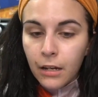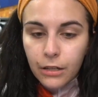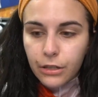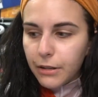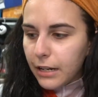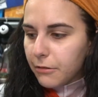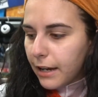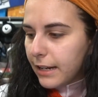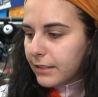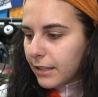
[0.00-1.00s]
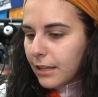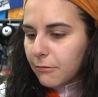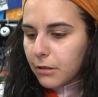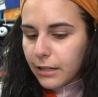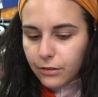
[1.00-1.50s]
So anyways, I think
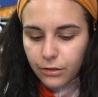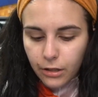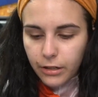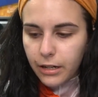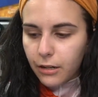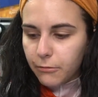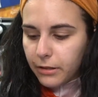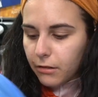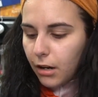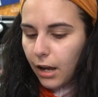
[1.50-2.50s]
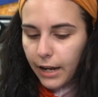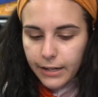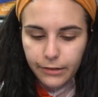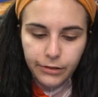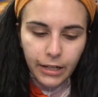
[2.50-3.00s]
we'll get started here with our eyes.